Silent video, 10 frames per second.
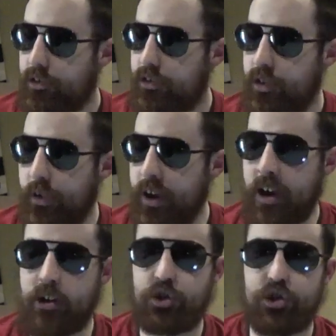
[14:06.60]
to
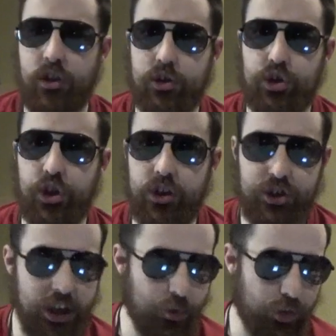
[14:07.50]
hit Shug
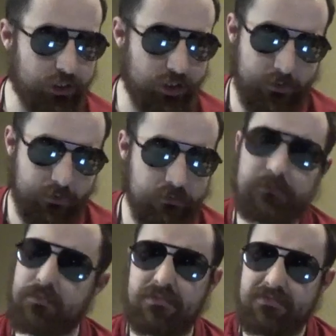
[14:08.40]
G with
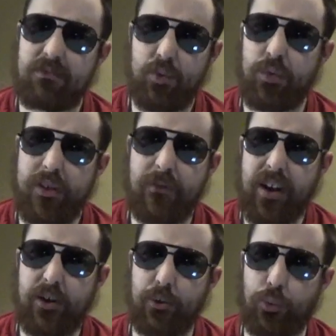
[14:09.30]
a
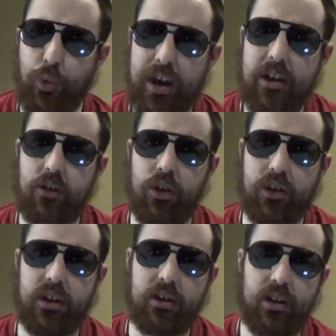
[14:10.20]
very
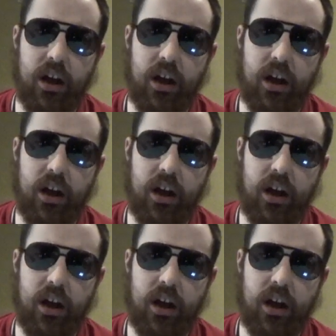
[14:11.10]
weak-looking